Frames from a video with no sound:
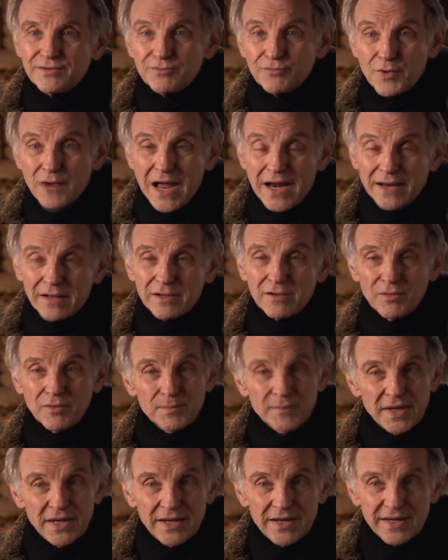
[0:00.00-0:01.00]
radical
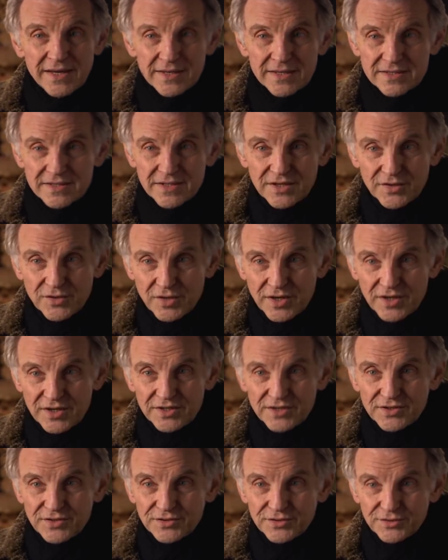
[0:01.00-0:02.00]
meetings in order
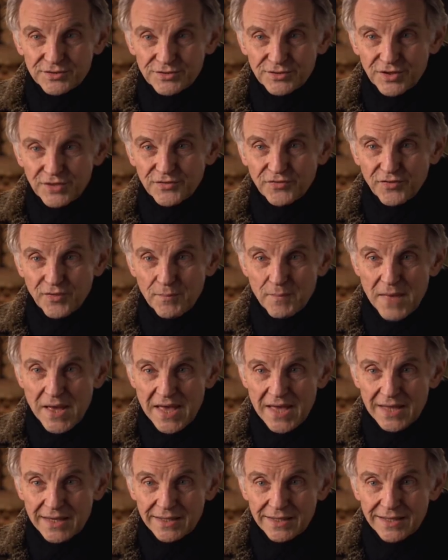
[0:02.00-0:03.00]
to look for
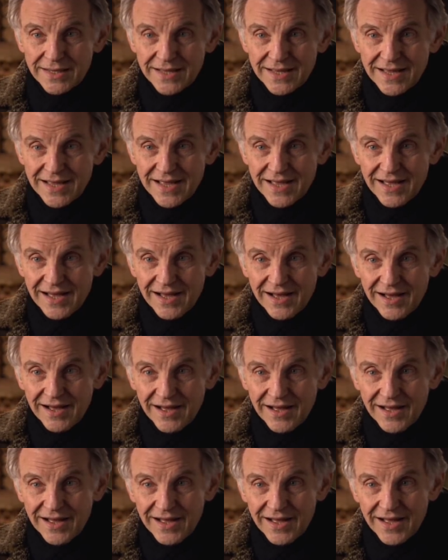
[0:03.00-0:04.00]
men.
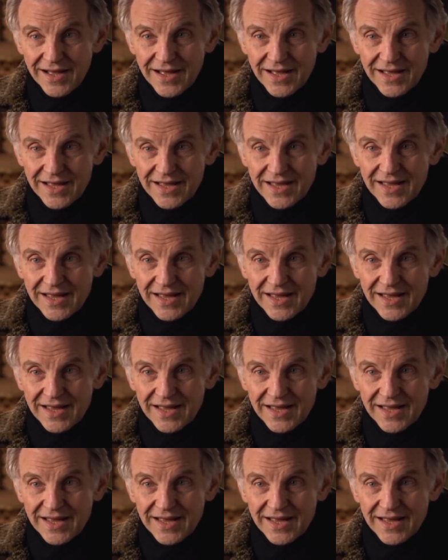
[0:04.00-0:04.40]
Uh,